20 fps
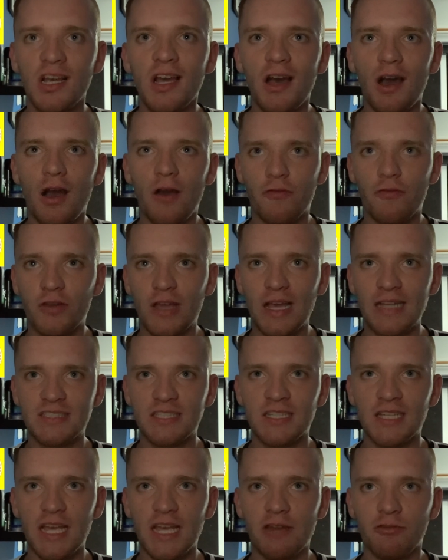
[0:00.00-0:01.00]
of
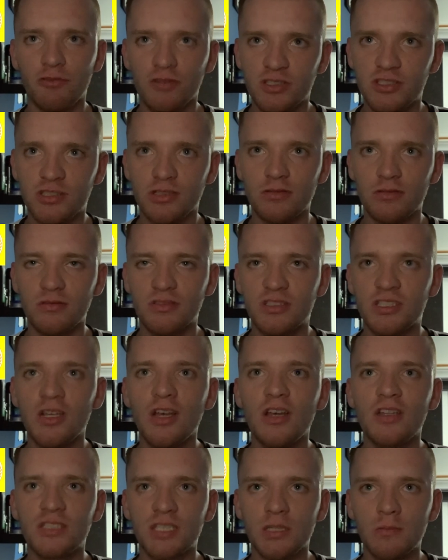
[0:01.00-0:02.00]
getting a result
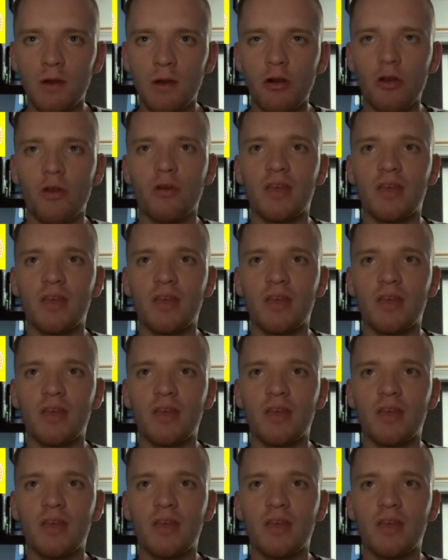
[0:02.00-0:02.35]
tomorrow,